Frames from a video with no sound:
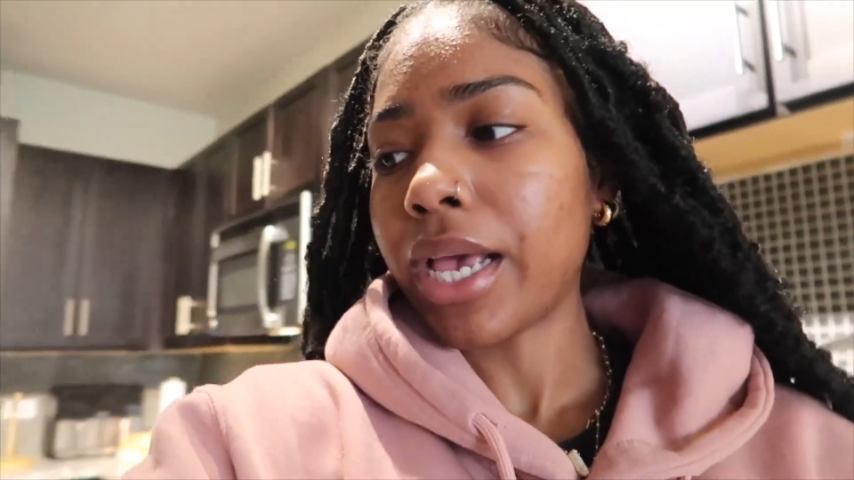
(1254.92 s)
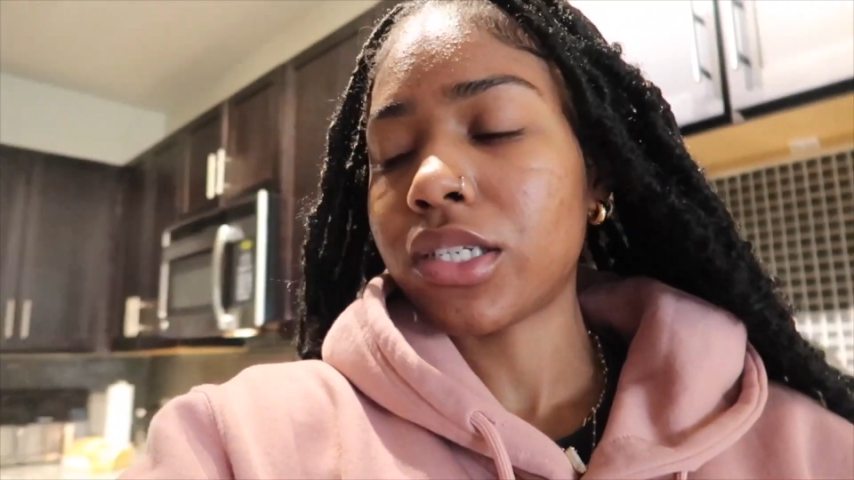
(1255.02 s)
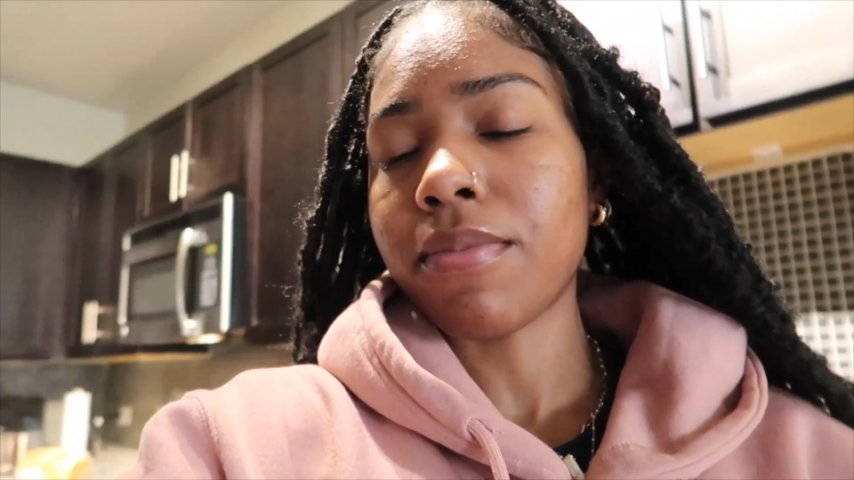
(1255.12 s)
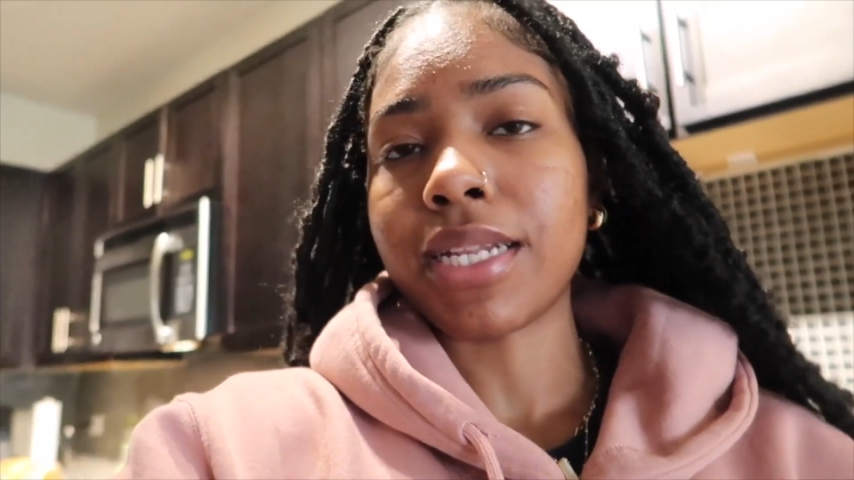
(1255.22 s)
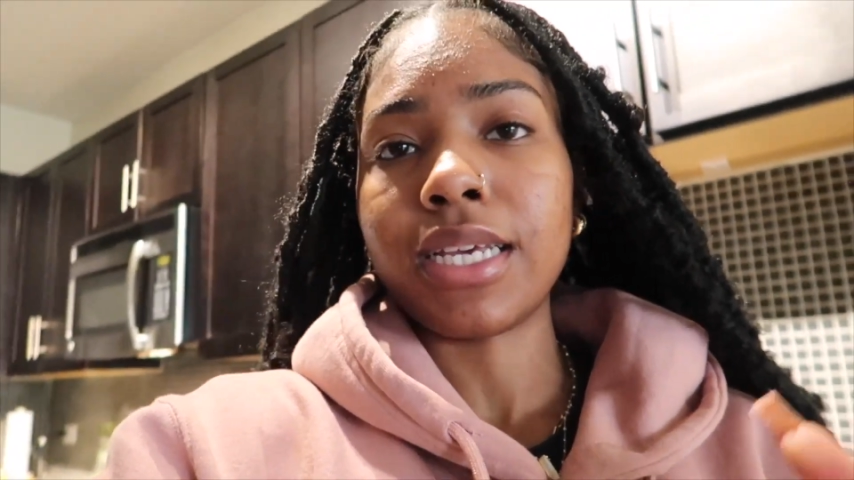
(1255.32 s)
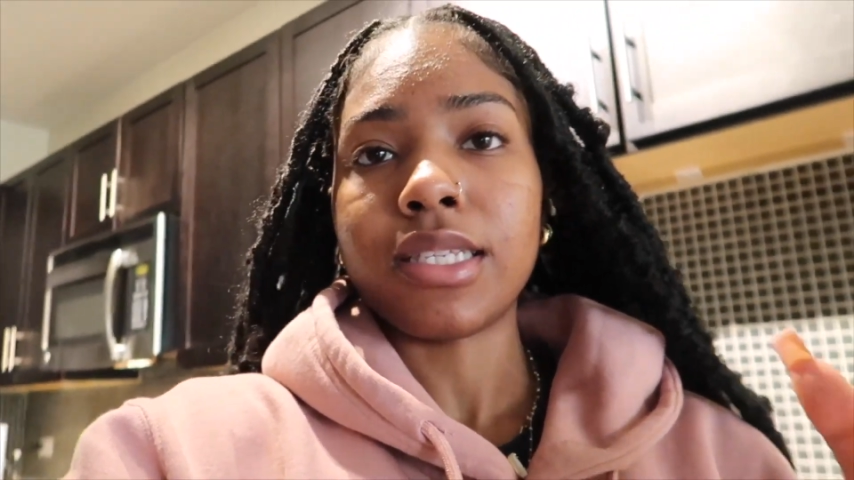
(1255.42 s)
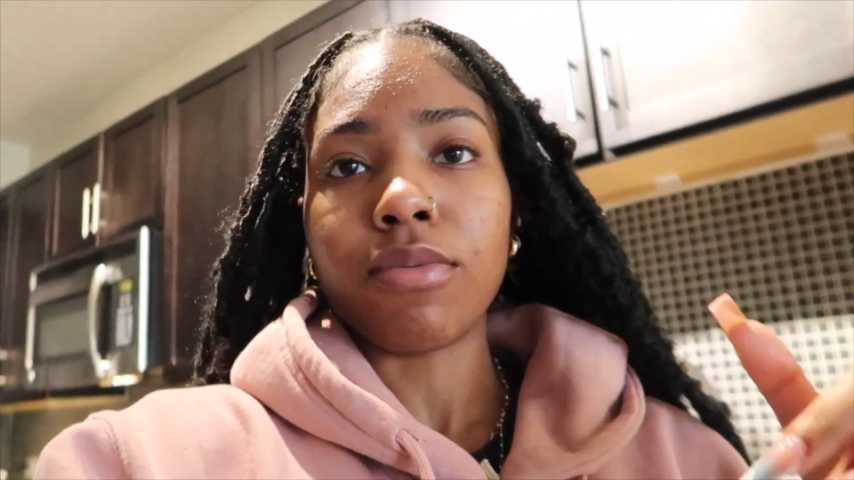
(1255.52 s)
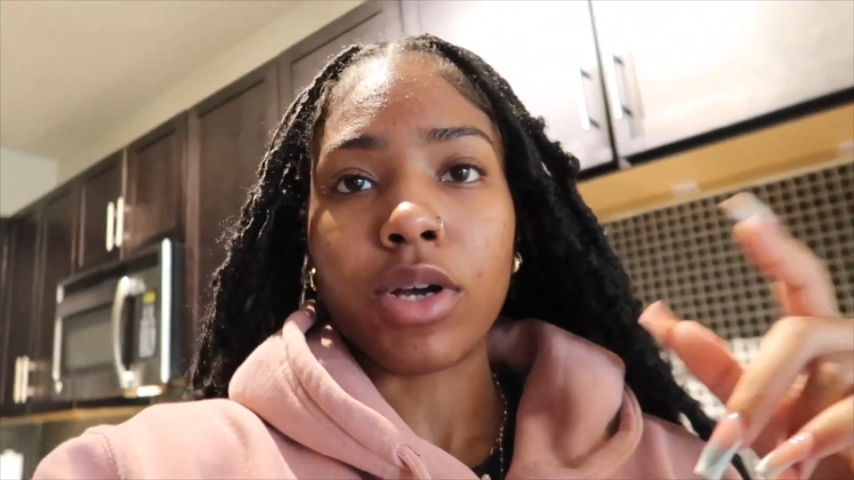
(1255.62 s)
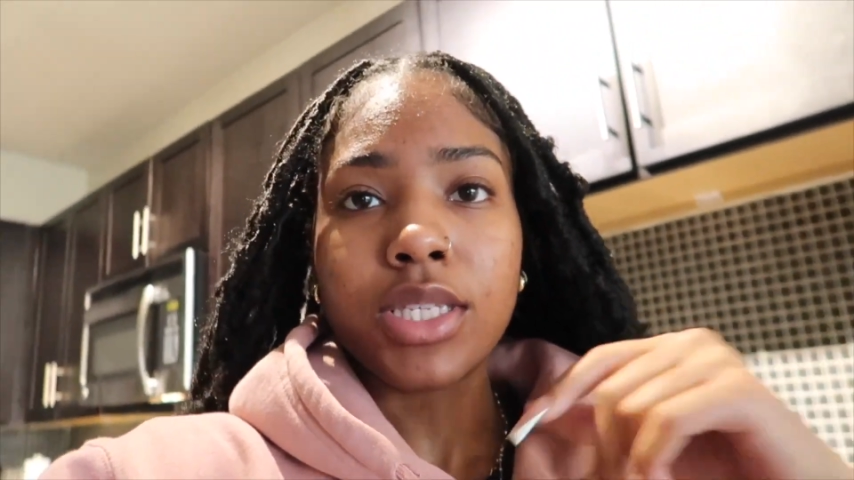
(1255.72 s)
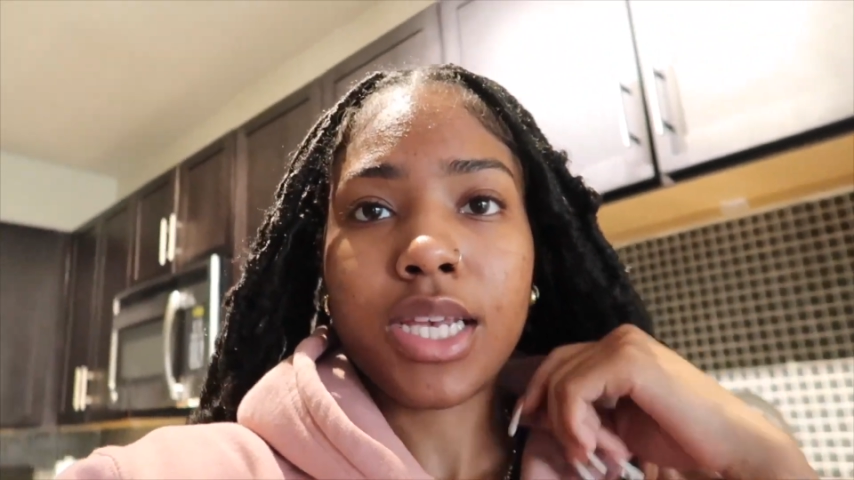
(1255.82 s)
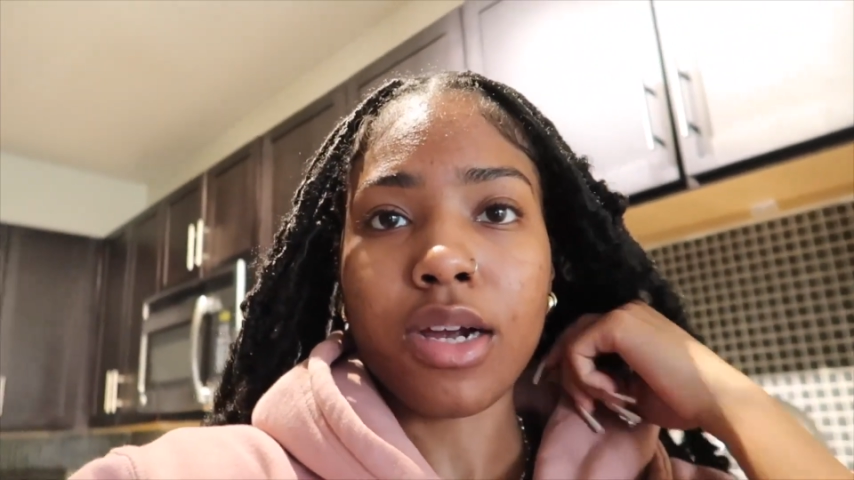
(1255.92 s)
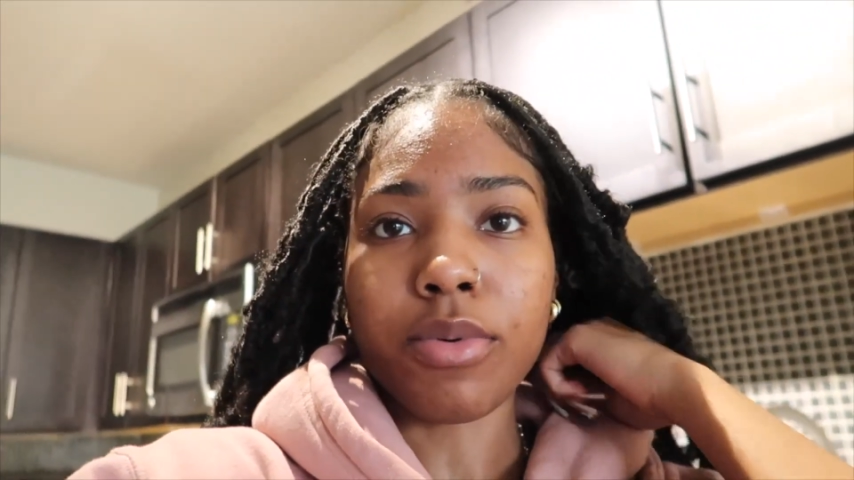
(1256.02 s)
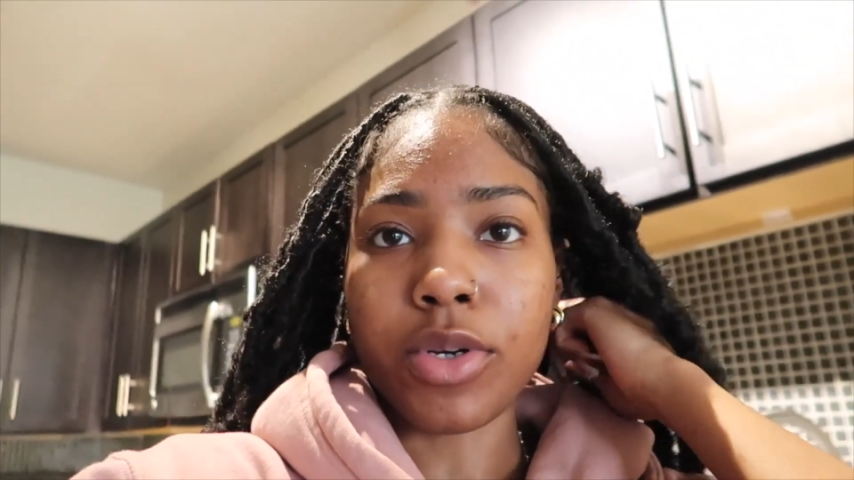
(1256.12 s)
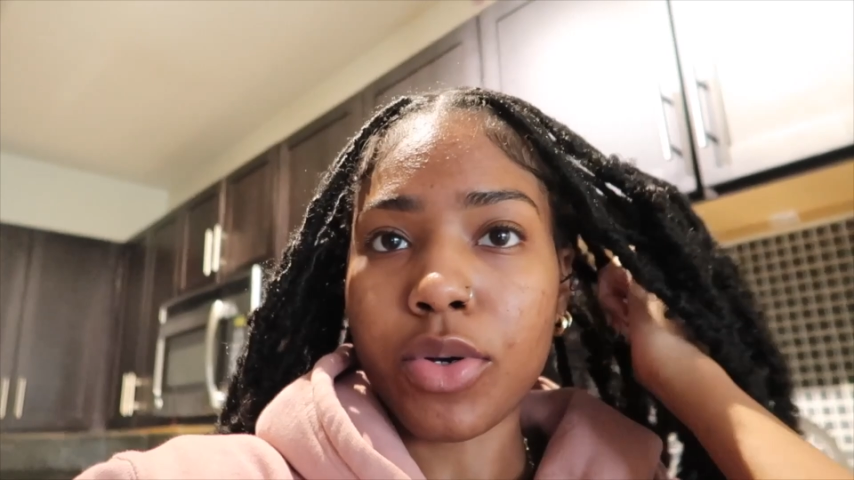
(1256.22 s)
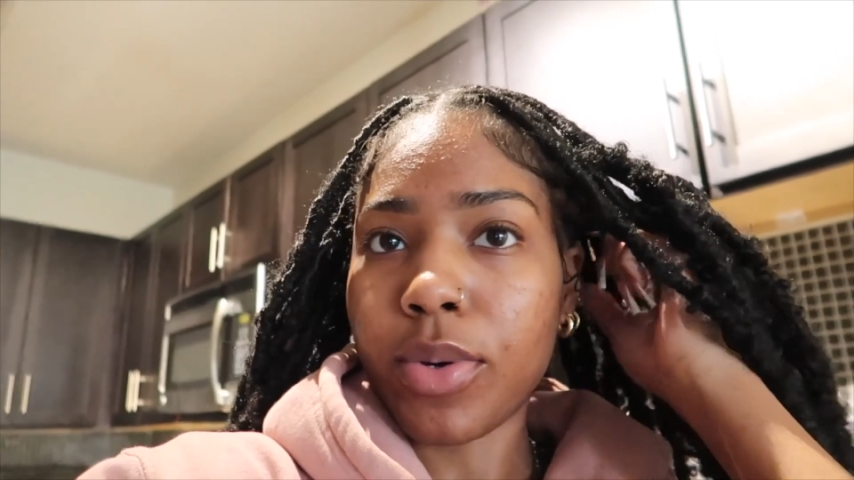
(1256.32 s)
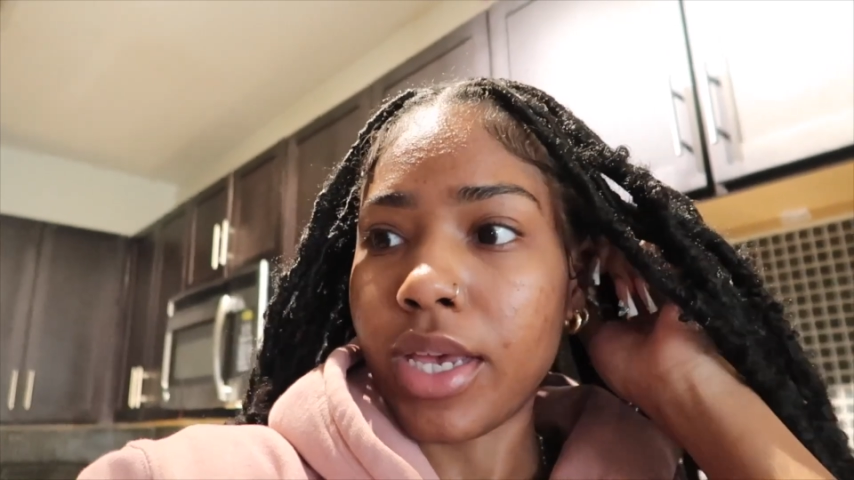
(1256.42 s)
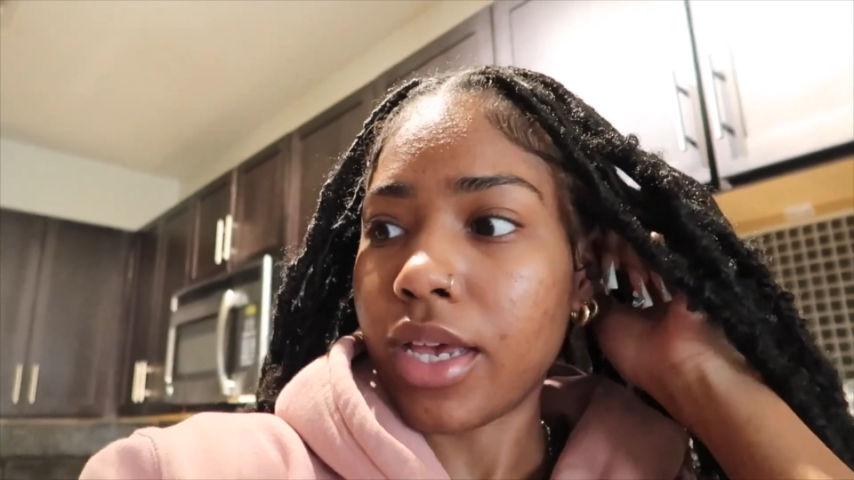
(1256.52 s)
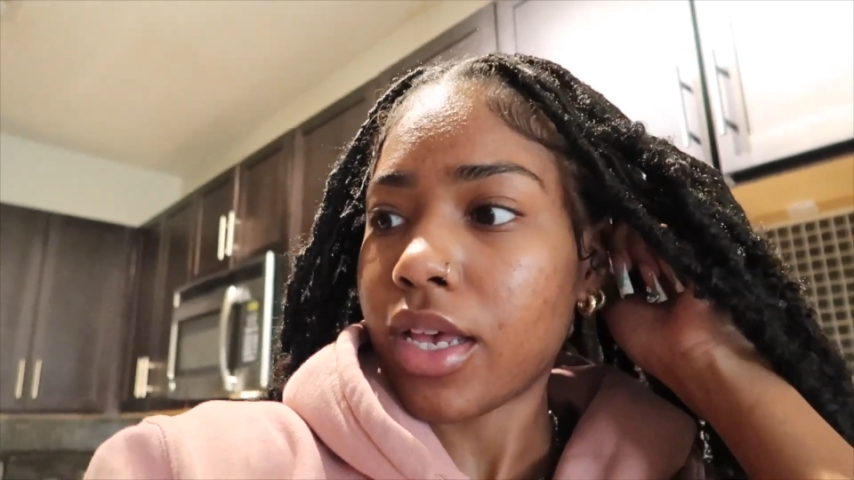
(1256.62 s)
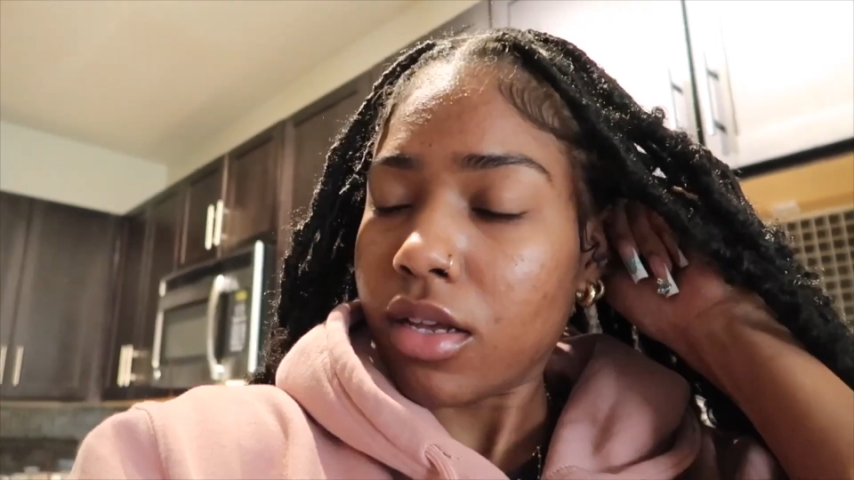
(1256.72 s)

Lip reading: actually about to eat some roast hair real quick